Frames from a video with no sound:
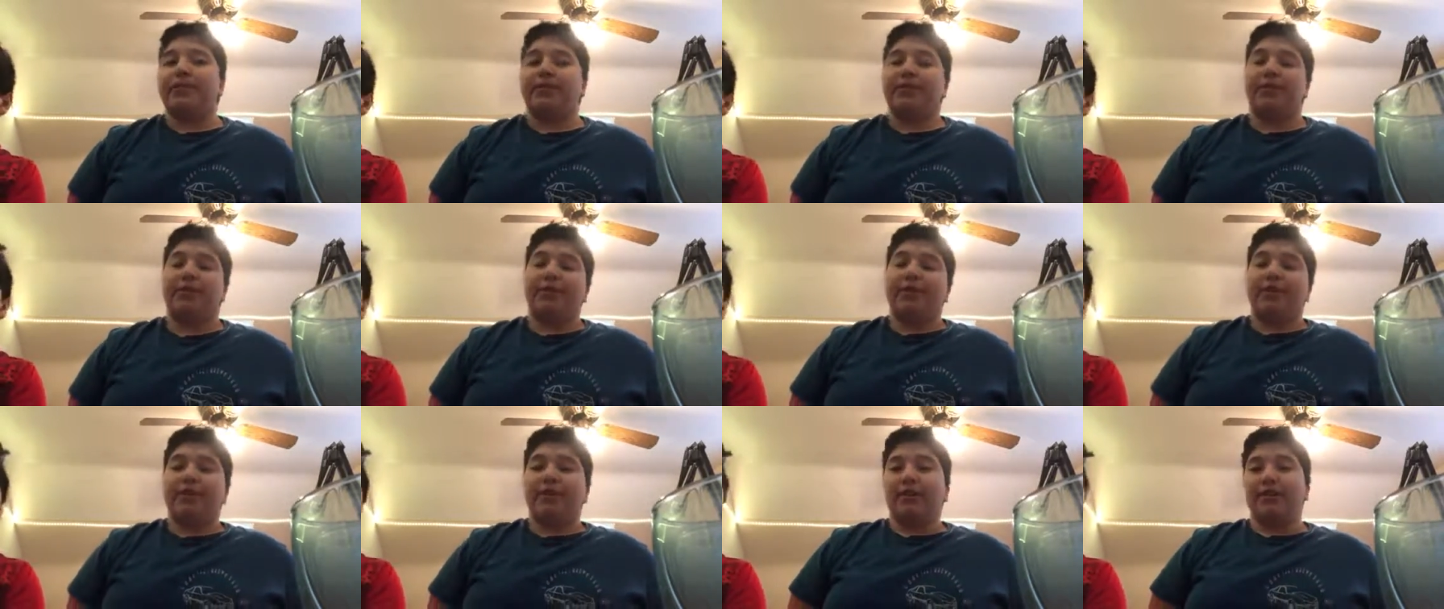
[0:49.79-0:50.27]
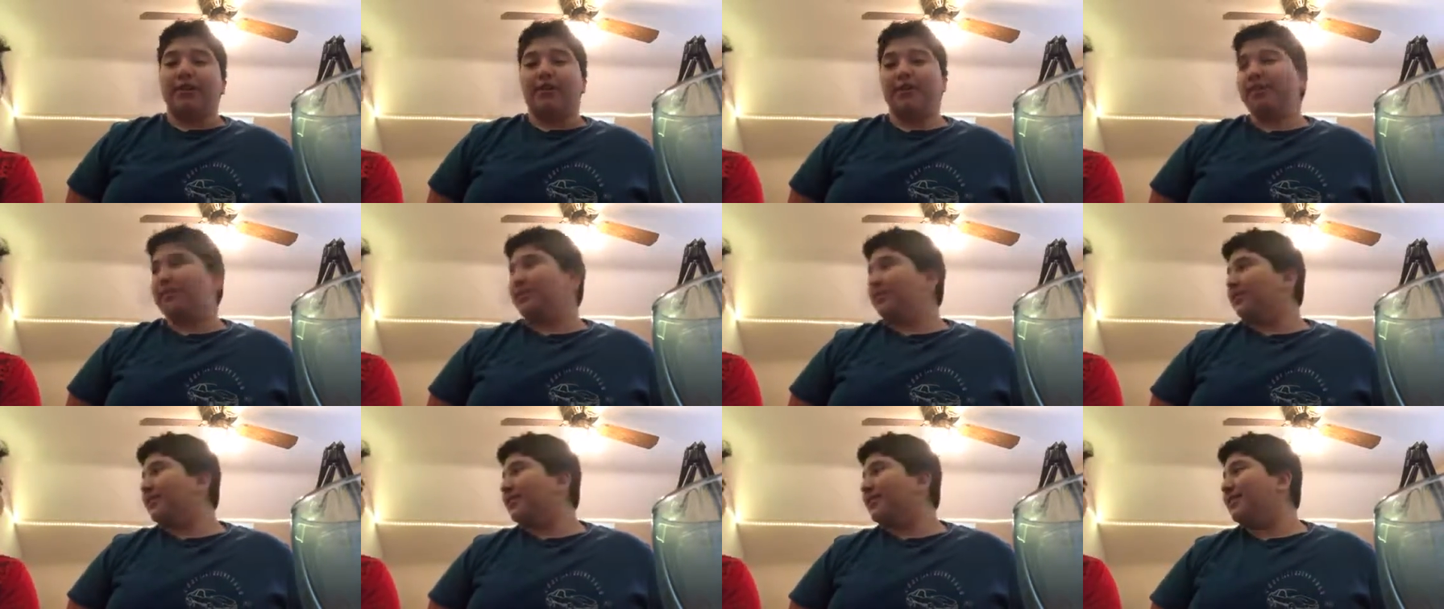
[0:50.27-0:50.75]

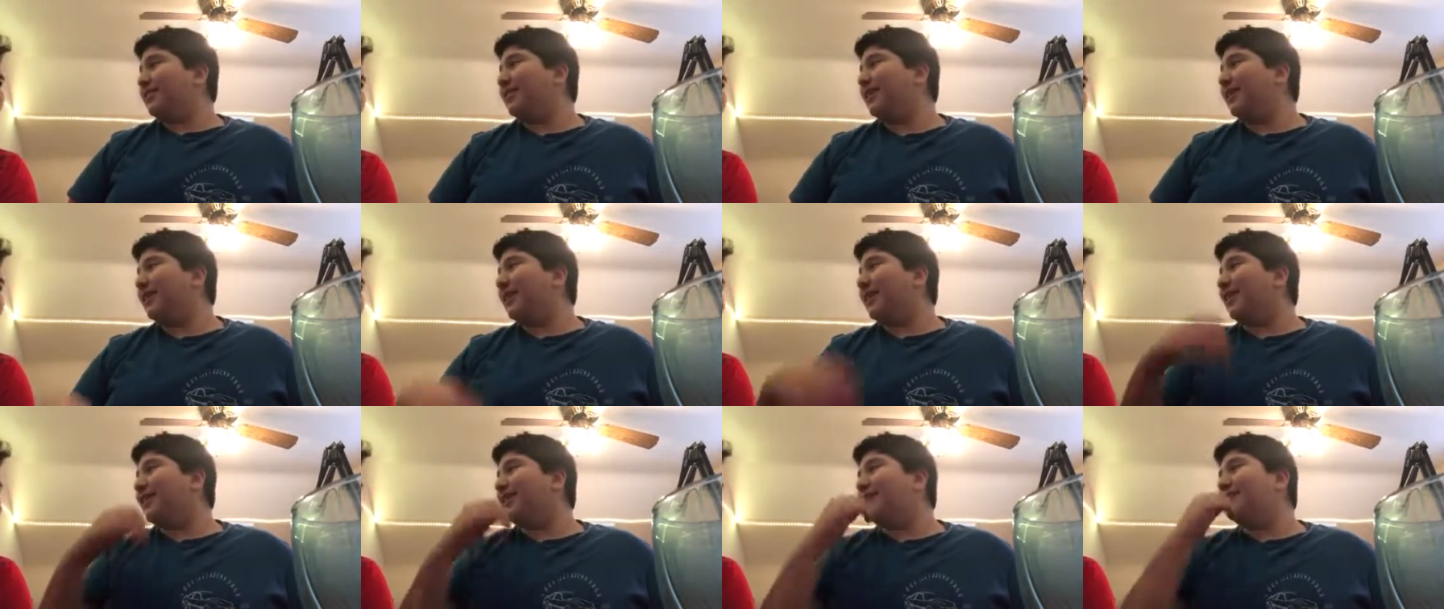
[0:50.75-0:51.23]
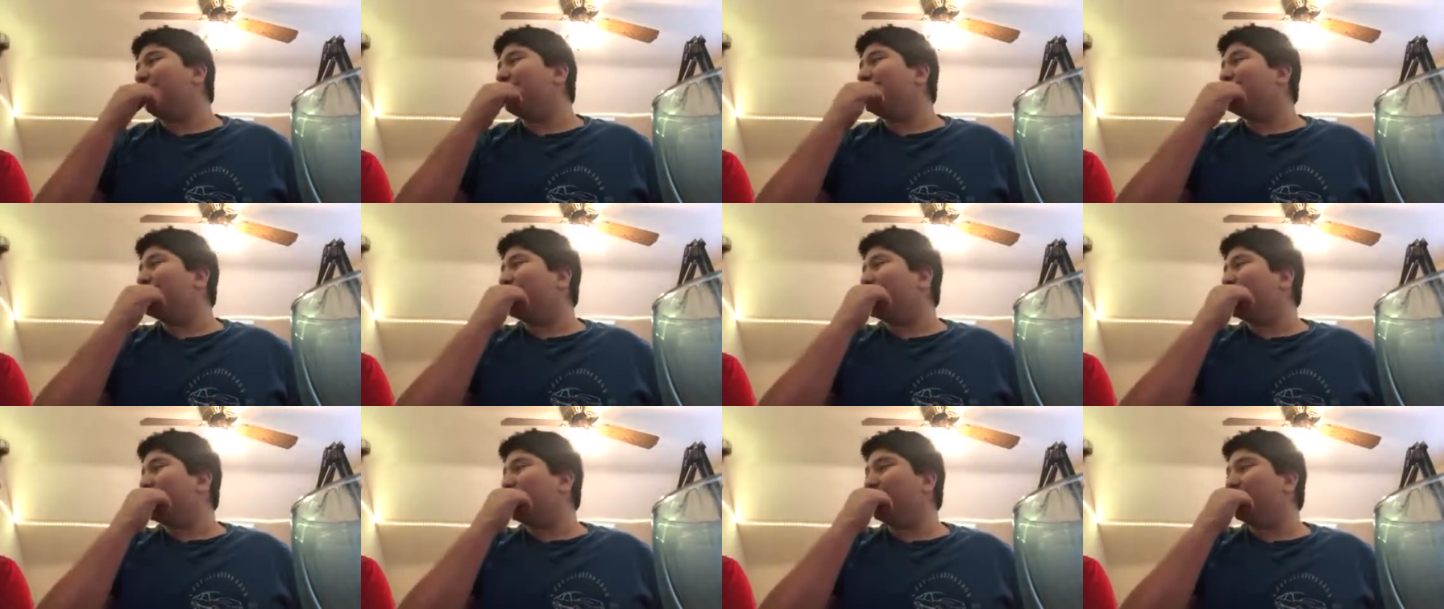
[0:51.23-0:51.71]
Chicos? Yeah, have your
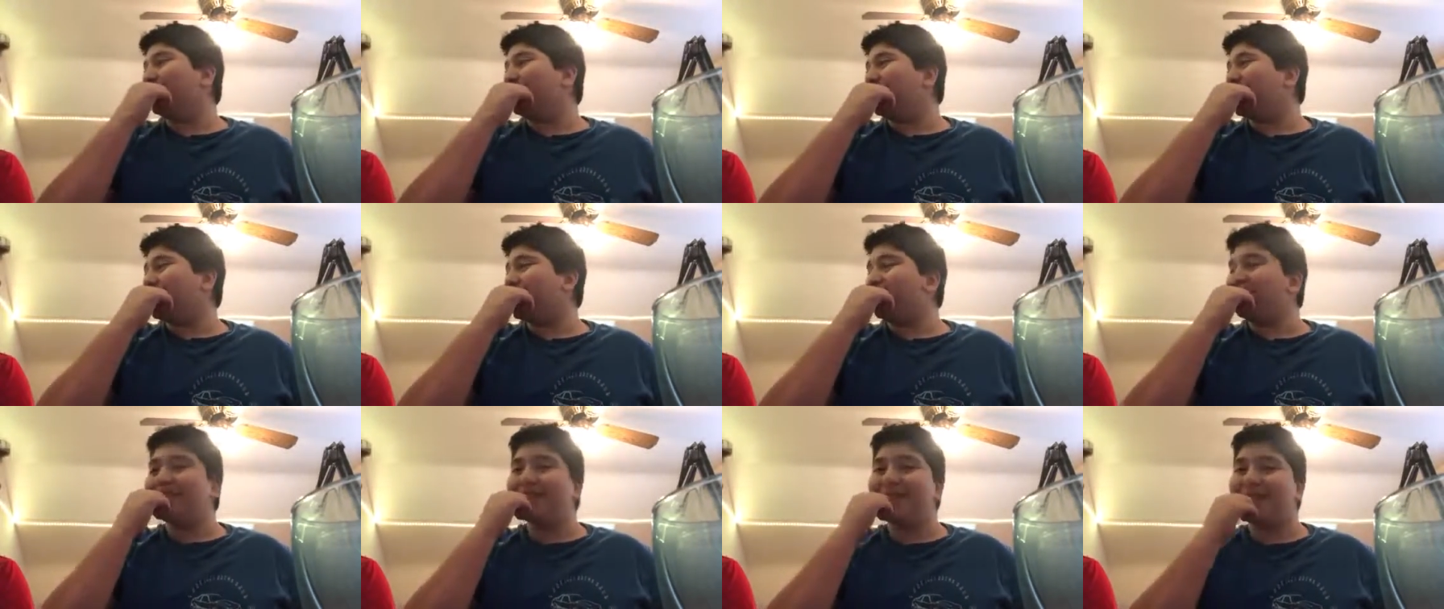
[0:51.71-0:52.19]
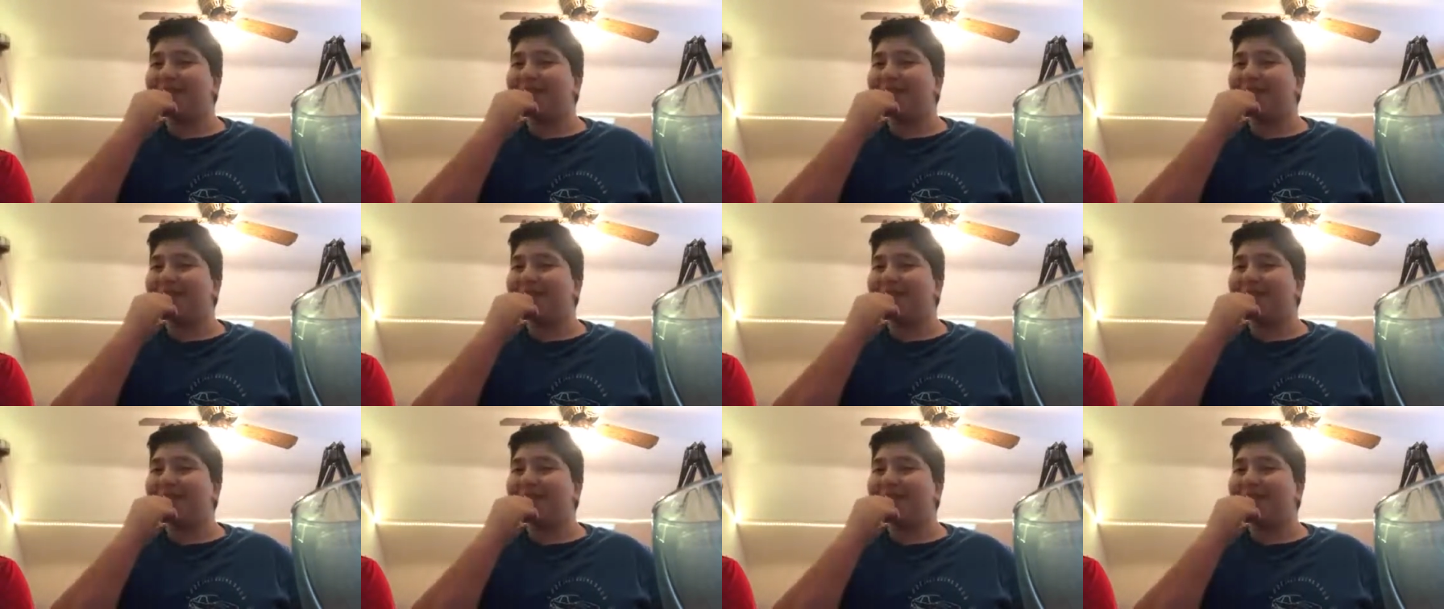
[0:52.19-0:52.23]
Chicos.